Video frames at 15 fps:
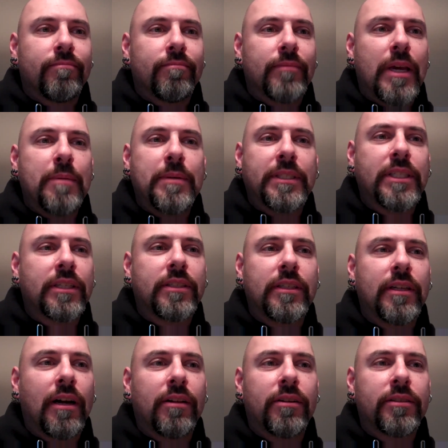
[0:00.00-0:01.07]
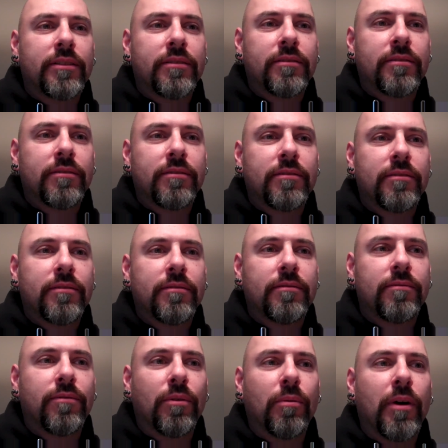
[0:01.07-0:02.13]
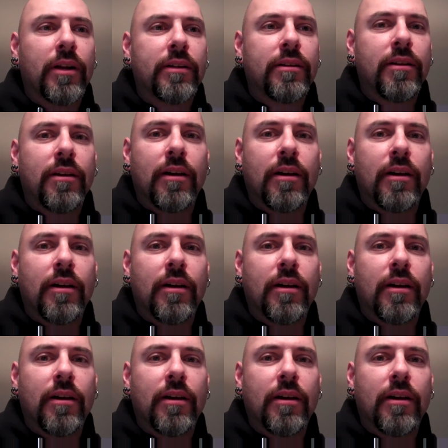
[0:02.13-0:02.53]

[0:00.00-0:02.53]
maybe $60 for one.